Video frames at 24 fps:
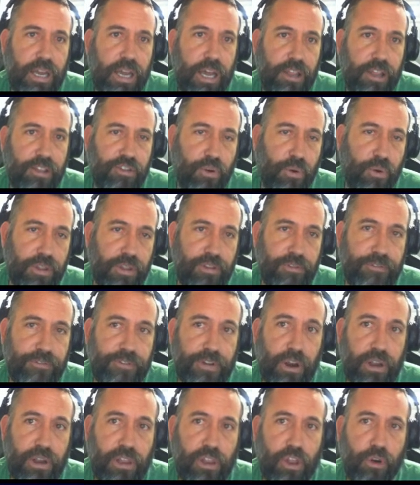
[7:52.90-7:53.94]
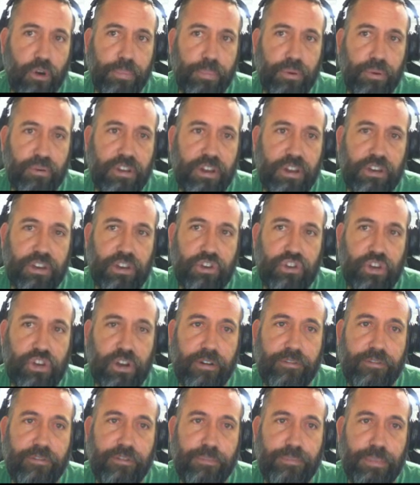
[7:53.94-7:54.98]
So it's a very low percentage
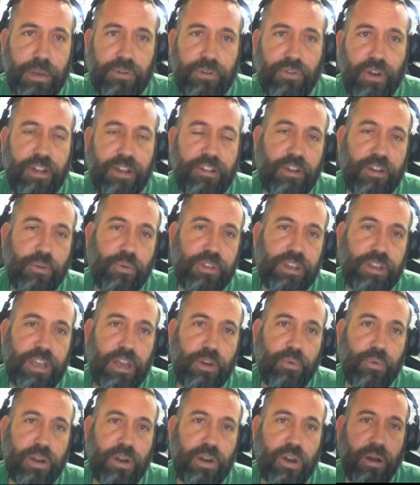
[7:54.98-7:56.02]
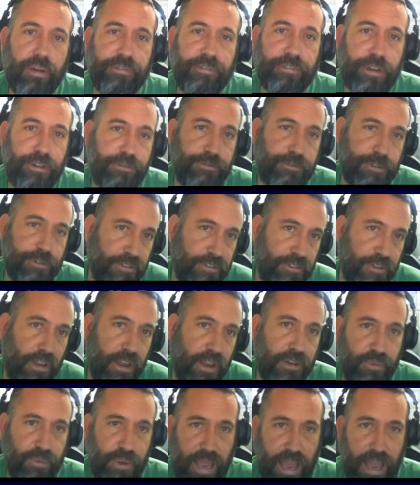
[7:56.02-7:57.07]
of min raising with king queen off
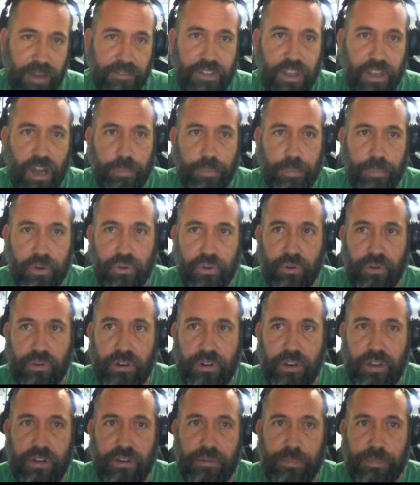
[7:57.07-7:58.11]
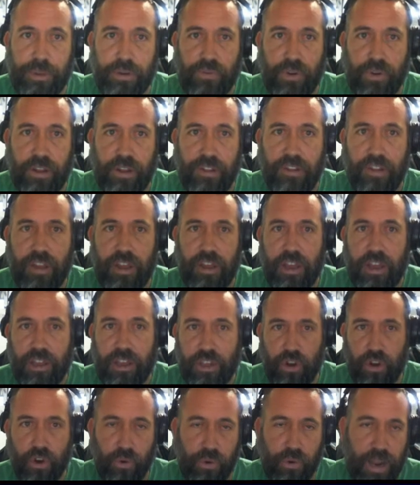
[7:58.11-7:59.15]
if we have the opportunity to min raise,
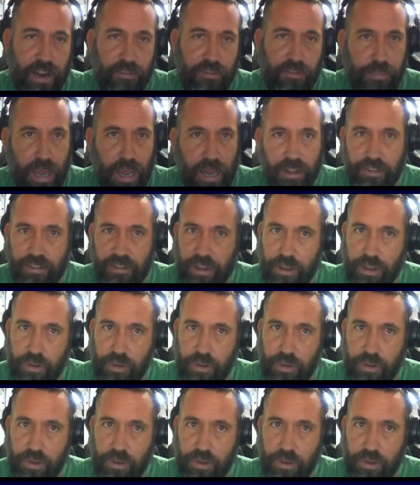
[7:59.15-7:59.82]
you know, kind of balancing